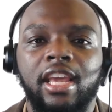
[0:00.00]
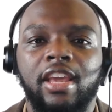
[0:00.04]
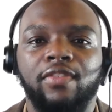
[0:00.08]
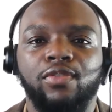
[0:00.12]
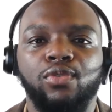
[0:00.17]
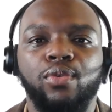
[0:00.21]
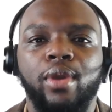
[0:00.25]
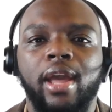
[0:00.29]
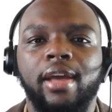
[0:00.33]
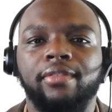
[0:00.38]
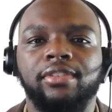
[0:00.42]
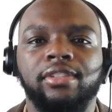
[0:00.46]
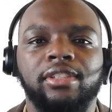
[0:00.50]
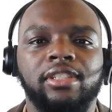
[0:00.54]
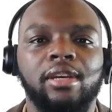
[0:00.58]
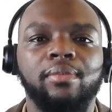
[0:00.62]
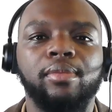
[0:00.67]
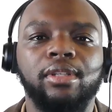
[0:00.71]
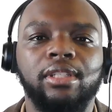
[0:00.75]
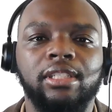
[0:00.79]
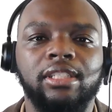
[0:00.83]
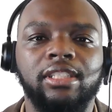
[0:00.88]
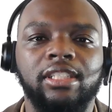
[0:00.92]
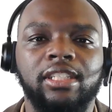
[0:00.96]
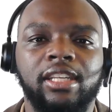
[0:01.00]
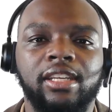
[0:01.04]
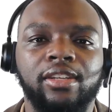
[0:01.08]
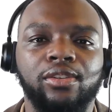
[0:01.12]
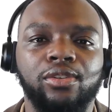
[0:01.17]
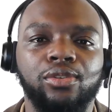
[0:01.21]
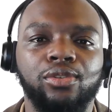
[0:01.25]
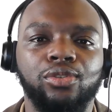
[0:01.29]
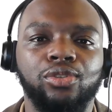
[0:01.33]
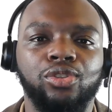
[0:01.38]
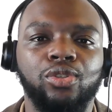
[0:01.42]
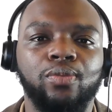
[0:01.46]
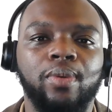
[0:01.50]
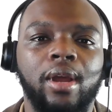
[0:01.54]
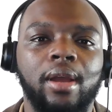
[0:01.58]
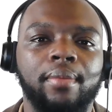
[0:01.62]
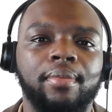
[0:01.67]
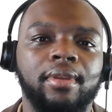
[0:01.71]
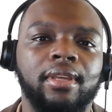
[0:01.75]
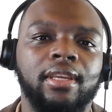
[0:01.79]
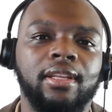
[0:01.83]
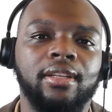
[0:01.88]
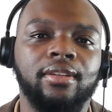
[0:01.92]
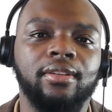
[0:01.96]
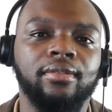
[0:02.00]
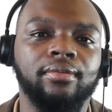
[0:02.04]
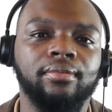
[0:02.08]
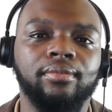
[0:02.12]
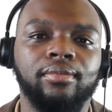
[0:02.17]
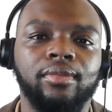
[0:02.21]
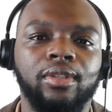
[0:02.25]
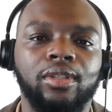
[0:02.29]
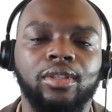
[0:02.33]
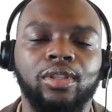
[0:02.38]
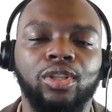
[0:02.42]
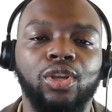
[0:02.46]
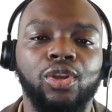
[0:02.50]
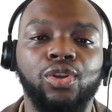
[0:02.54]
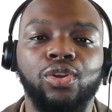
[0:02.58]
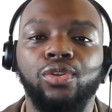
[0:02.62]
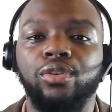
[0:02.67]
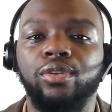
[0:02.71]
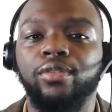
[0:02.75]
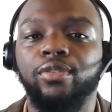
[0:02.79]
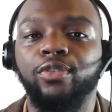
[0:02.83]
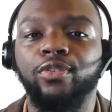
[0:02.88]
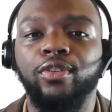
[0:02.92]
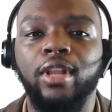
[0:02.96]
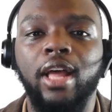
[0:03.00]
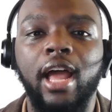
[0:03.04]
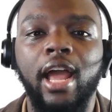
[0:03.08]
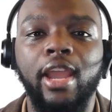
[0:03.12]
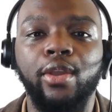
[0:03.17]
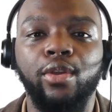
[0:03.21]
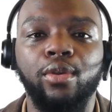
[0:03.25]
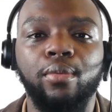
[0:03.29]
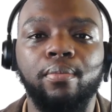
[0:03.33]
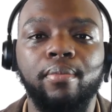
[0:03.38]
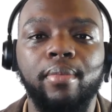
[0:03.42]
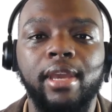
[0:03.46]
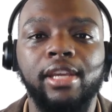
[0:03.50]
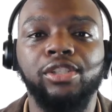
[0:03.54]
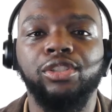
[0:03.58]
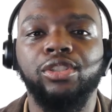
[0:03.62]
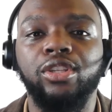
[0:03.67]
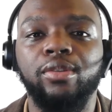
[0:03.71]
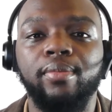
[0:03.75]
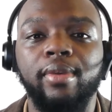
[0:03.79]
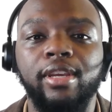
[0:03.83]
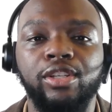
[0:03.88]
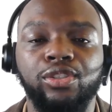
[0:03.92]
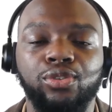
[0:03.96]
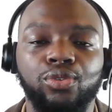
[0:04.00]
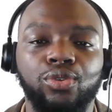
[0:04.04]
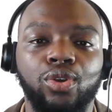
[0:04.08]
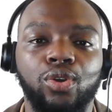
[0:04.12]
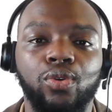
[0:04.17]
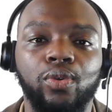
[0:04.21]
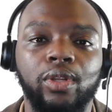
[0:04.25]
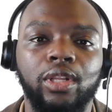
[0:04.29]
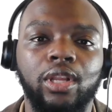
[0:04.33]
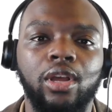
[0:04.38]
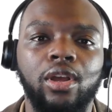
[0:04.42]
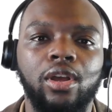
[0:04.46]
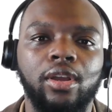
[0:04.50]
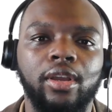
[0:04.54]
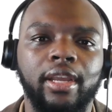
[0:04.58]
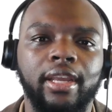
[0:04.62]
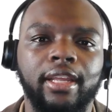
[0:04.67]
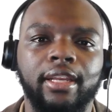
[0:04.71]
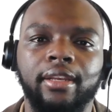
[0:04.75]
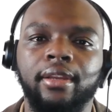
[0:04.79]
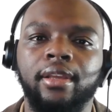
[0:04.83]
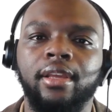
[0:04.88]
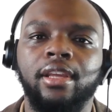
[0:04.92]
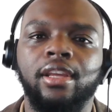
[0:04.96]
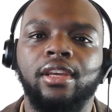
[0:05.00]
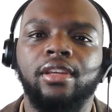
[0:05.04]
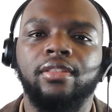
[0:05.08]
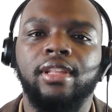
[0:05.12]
if you have some of the skills you probably can learn on the fly or mesh them as you go along and